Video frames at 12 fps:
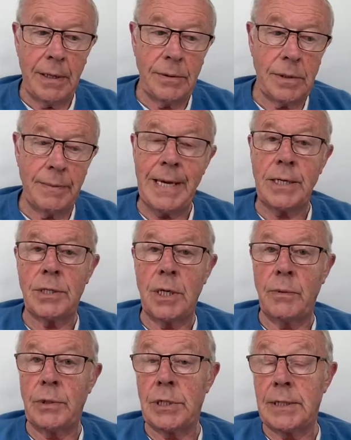owns the
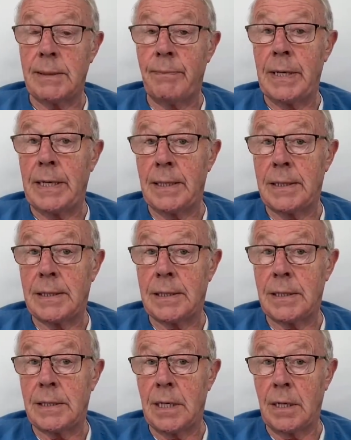Metro, which is the
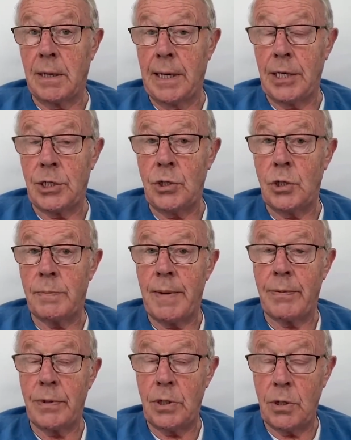biggest circulation
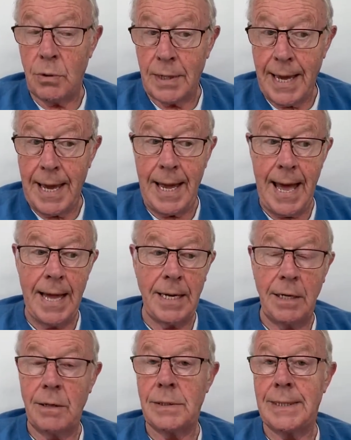newspaper in the UK, and
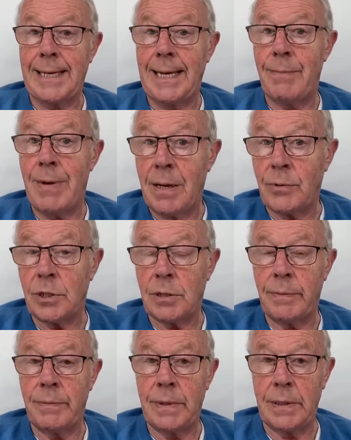he owns the Daily Mail, which is
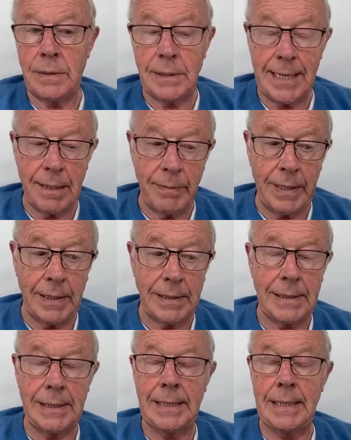the second
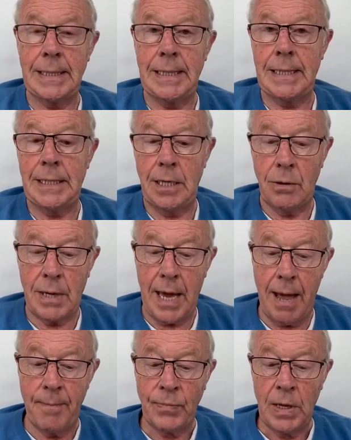biggest in the
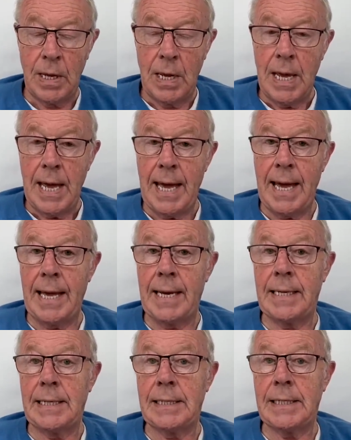UK.
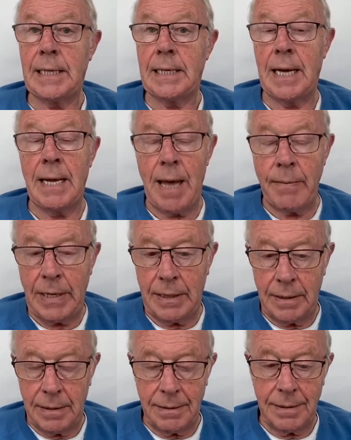And I
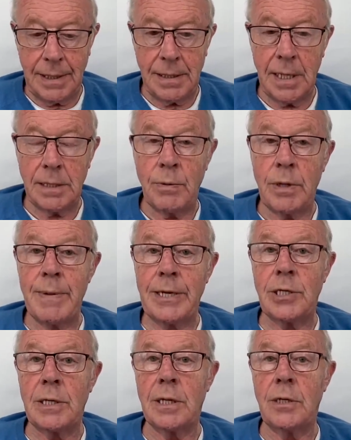mean, it's worth
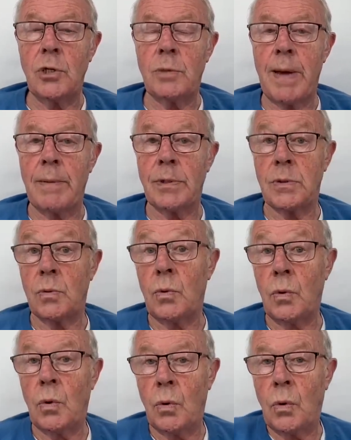mentioning that newspapers,
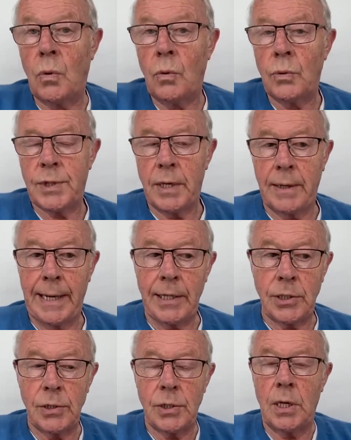all
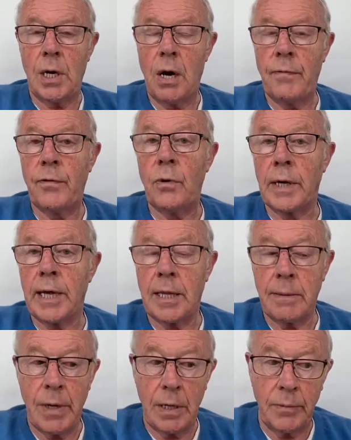circulations are falling
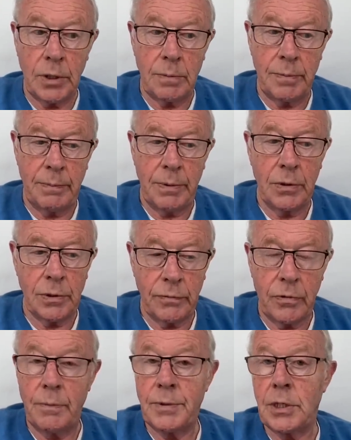at the moment because
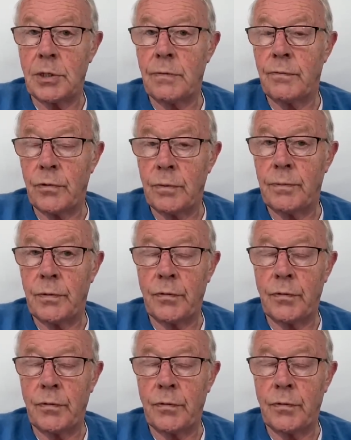of competition from